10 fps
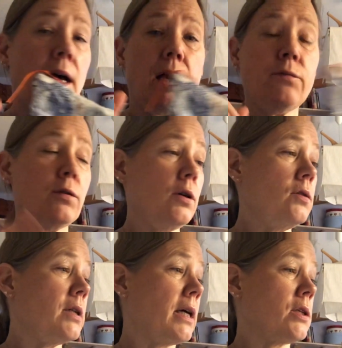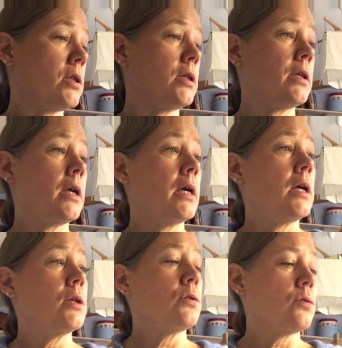I forgot actually
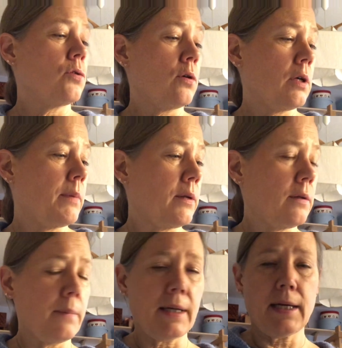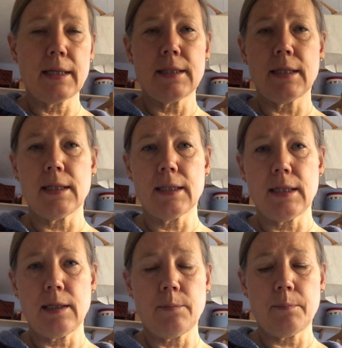to talk about the bag that I
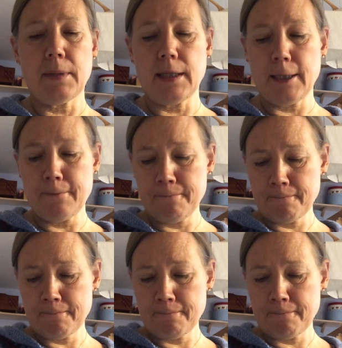keep my